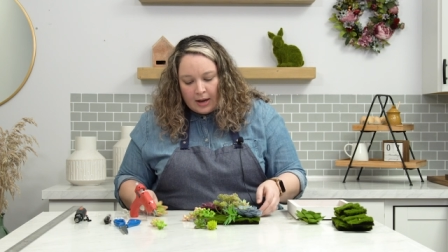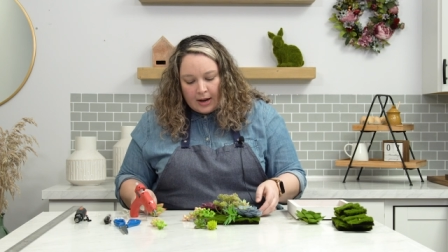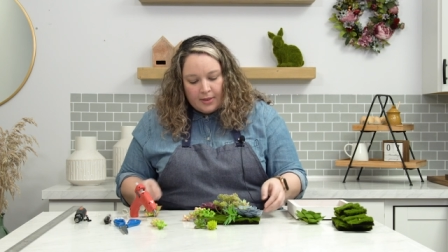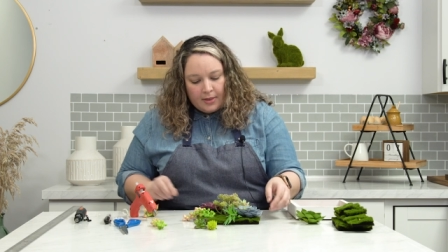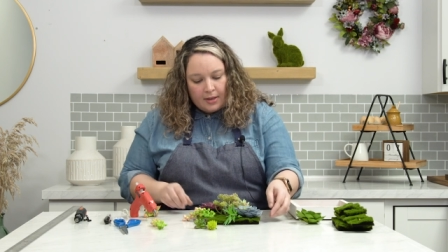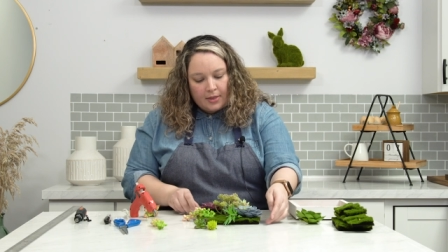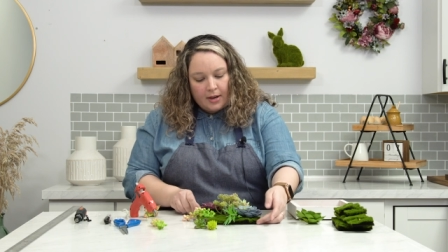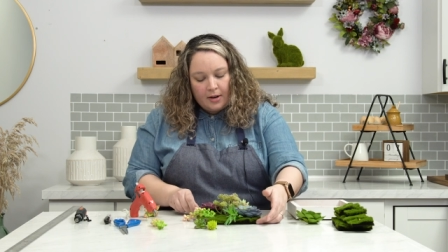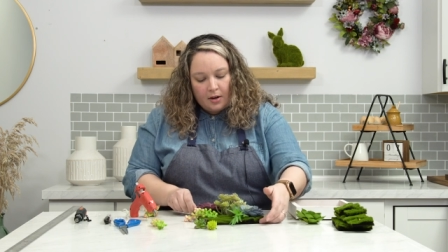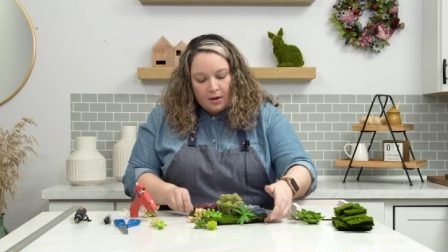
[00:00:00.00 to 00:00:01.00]
I think
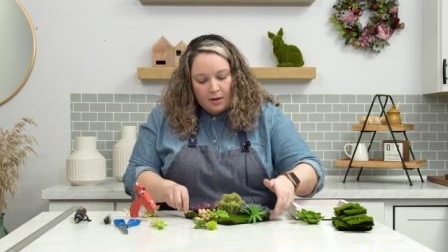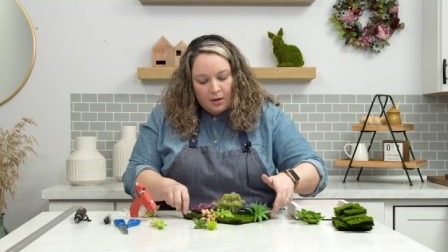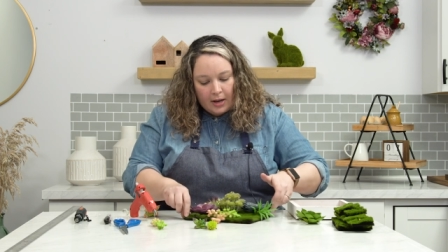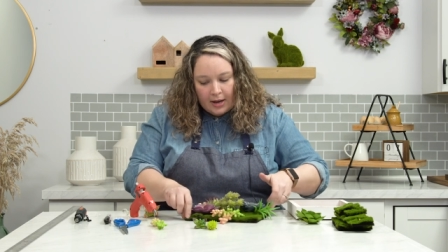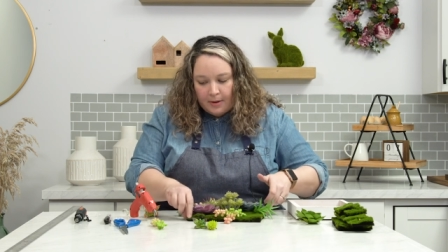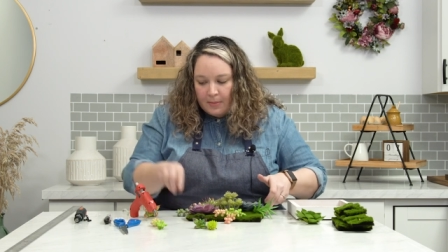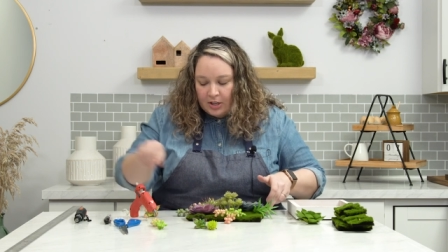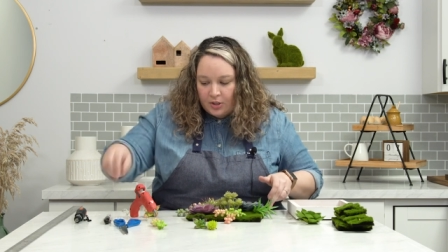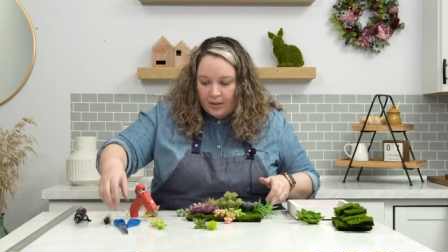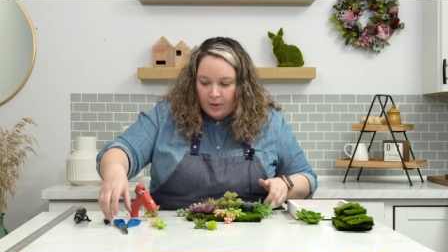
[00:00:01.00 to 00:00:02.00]
that I had
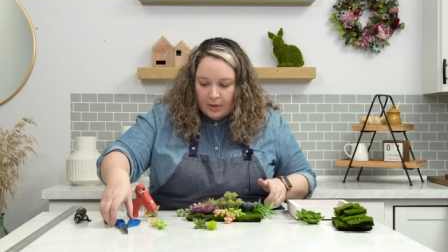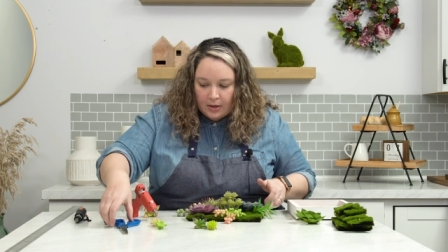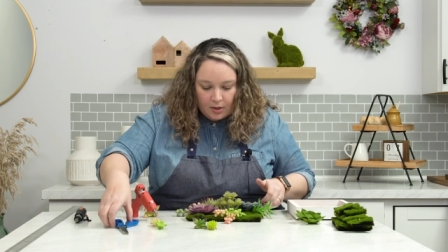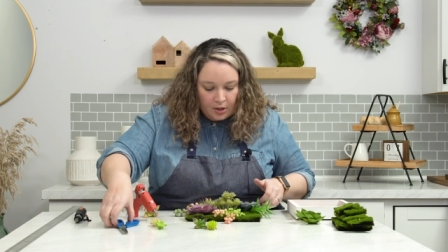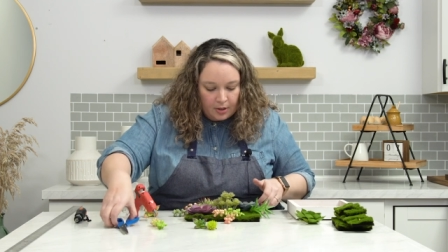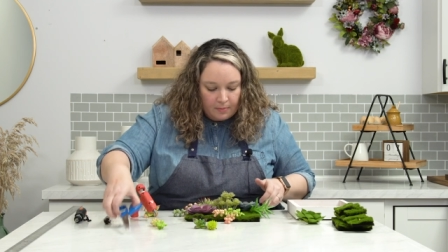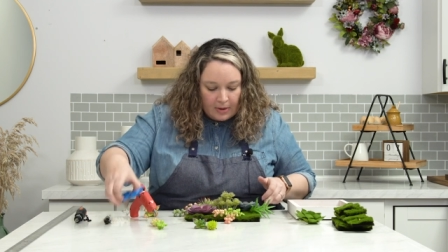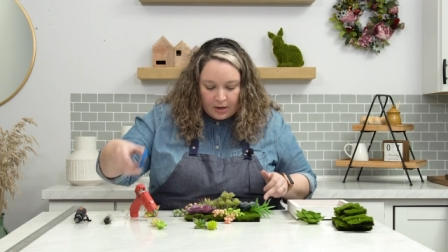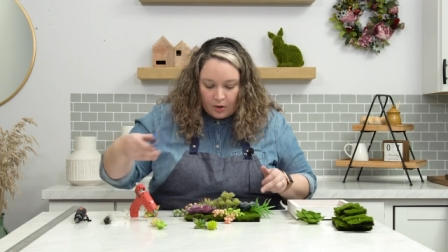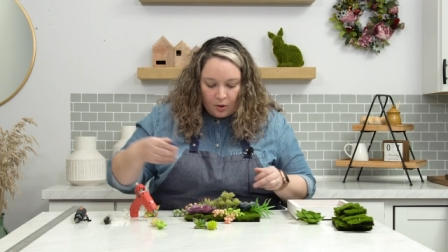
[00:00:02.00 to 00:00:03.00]
mentioned that we could
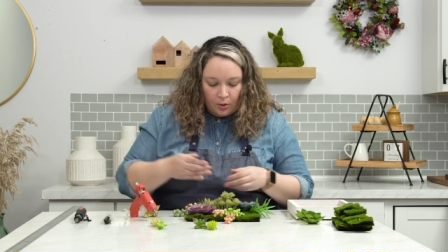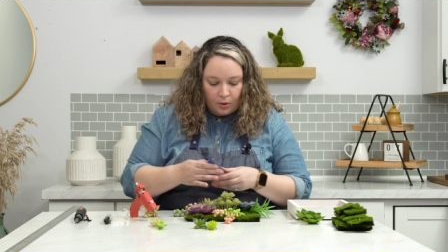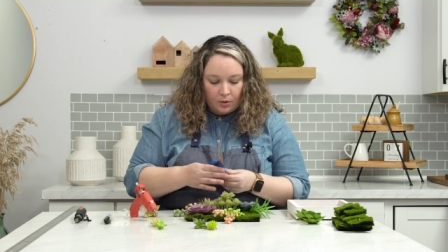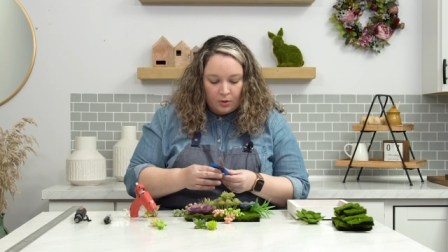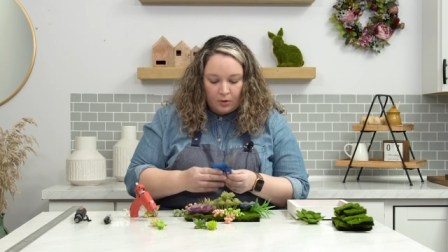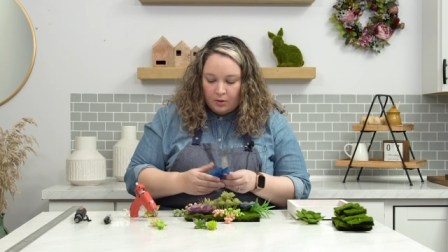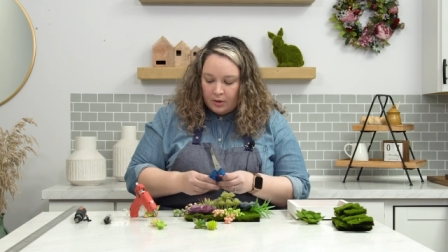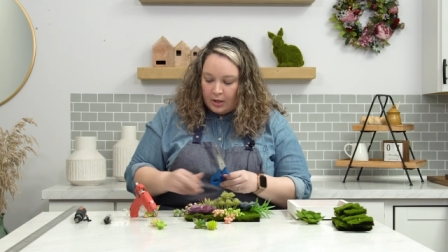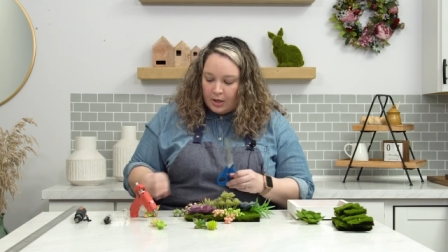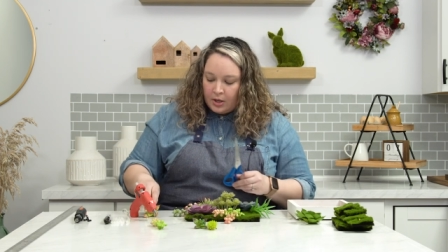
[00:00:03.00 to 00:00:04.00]
make a hole
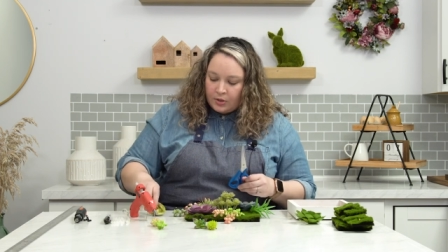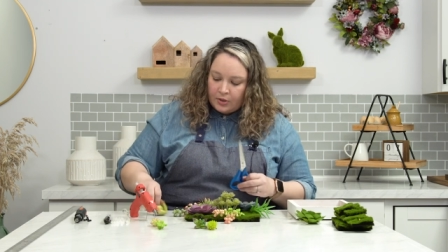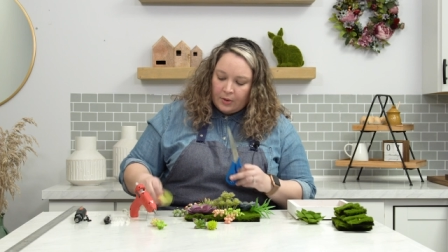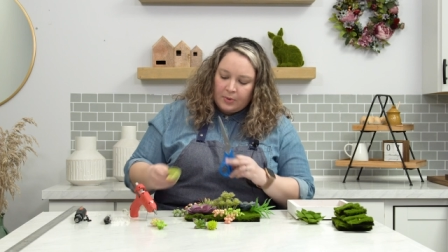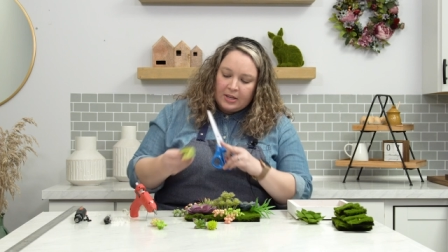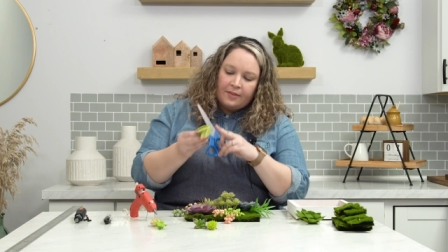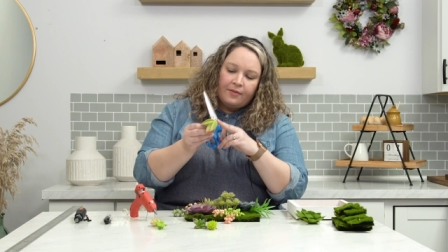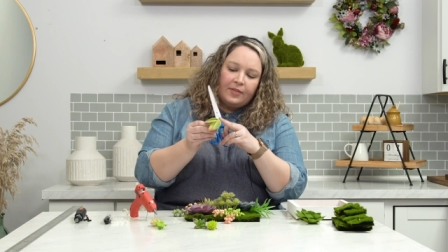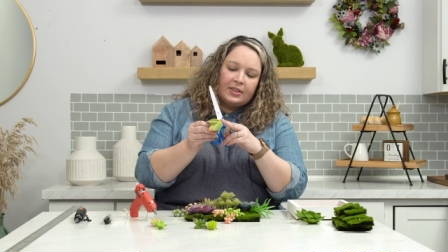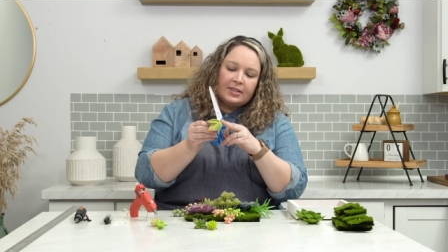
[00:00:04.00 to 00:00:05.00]
so that we can
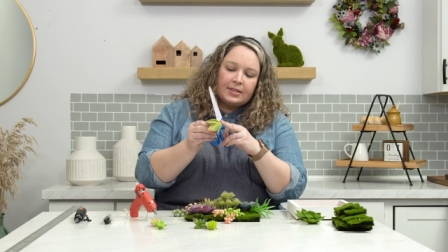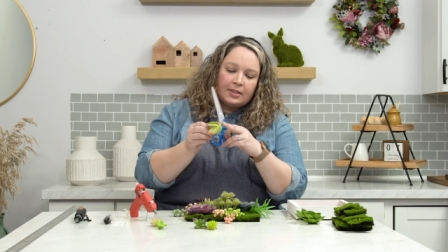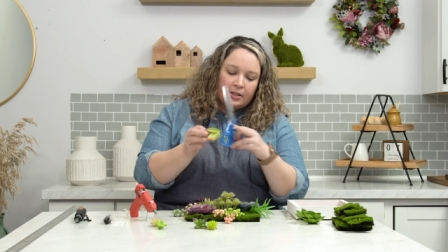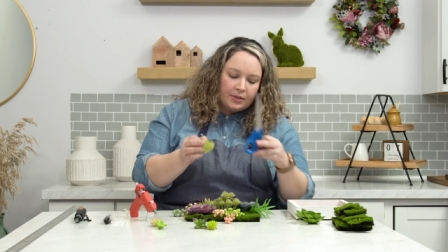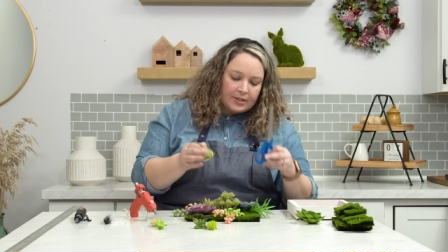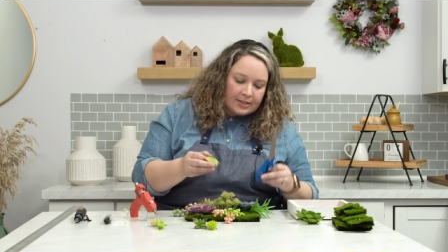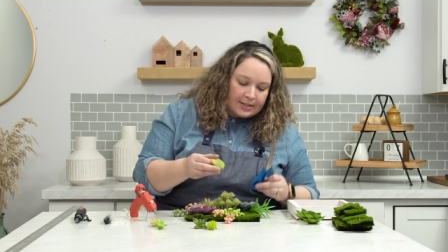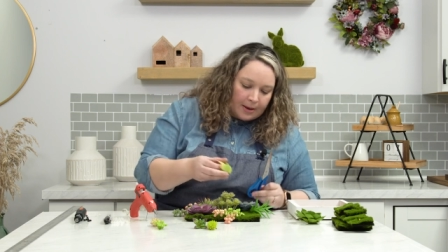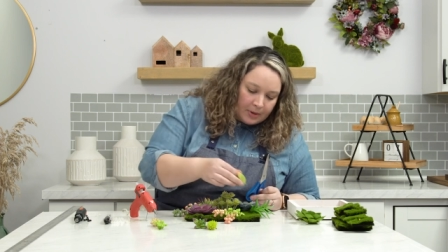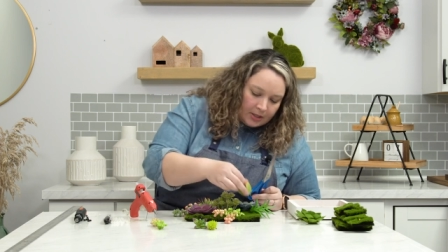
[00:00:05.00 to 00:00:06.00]
fit this little
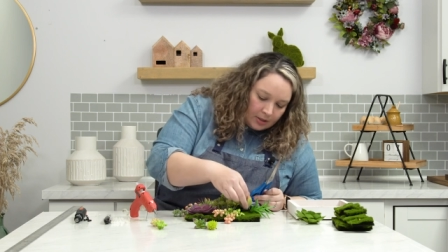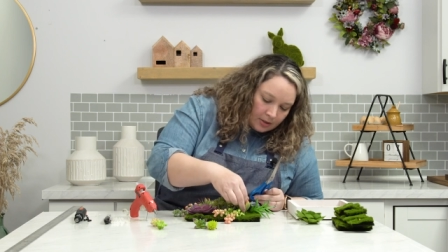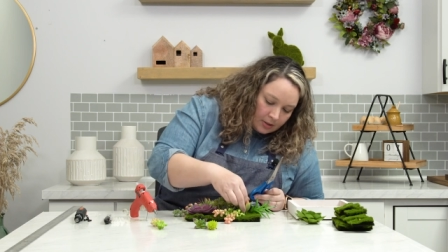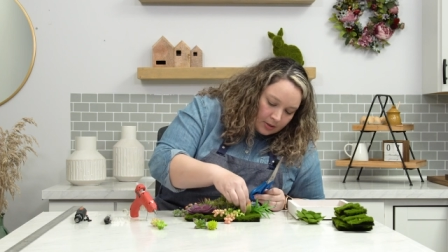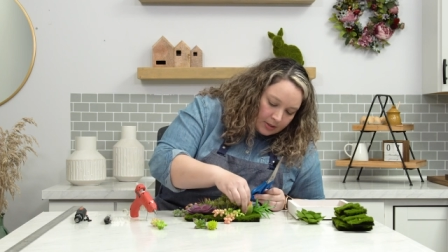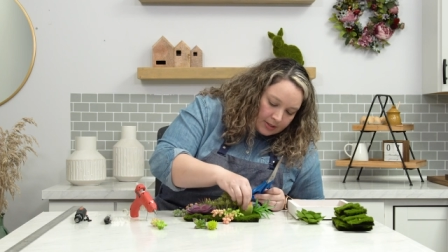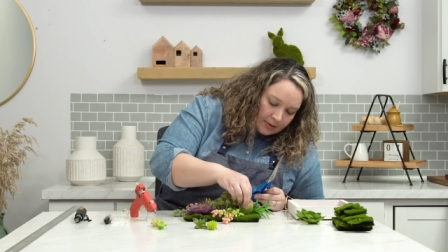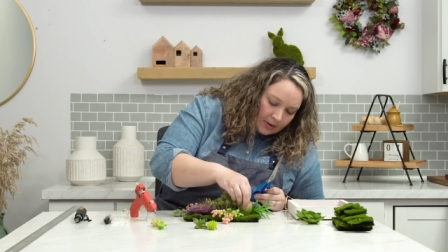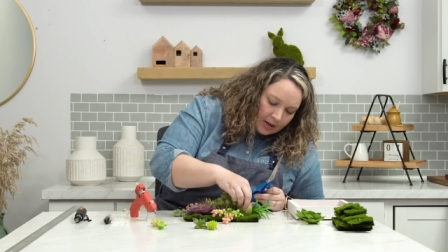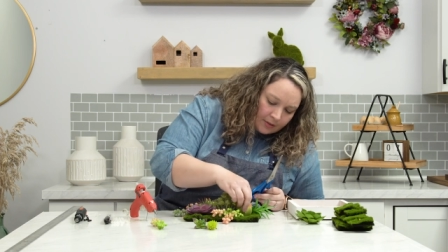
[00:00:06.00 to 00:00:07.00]
stem in. Let's see
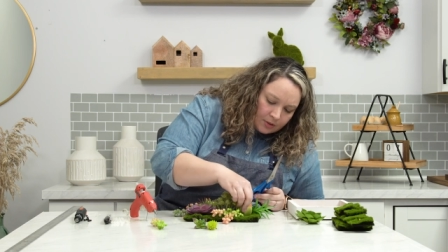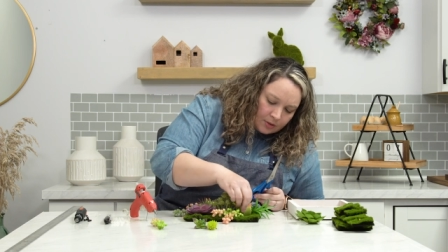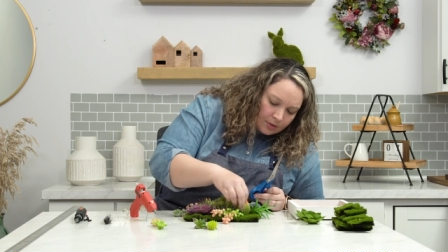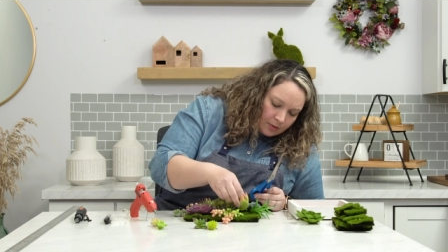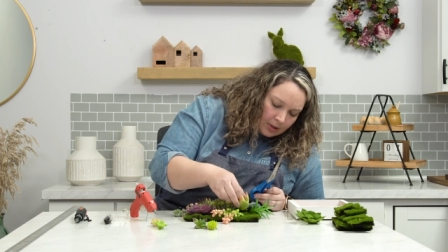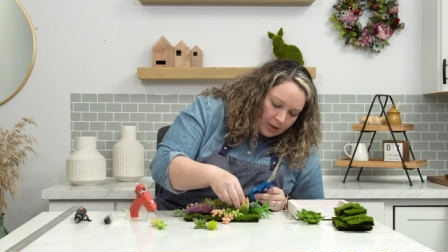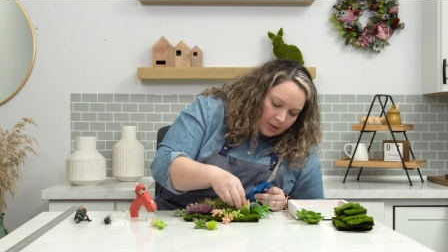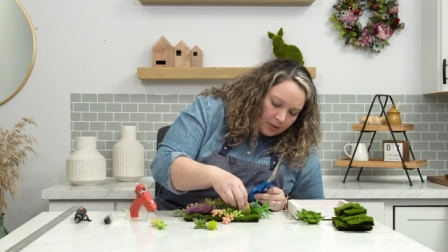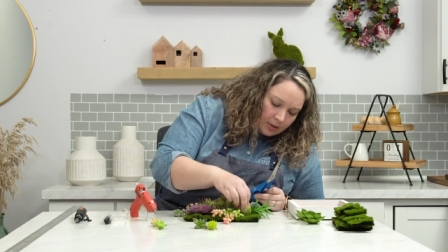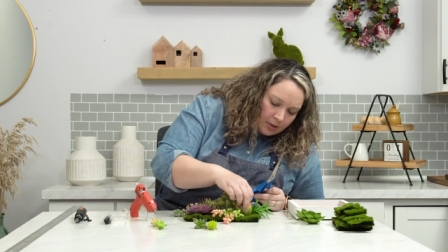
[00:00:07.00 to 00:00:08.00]
if I have to do that.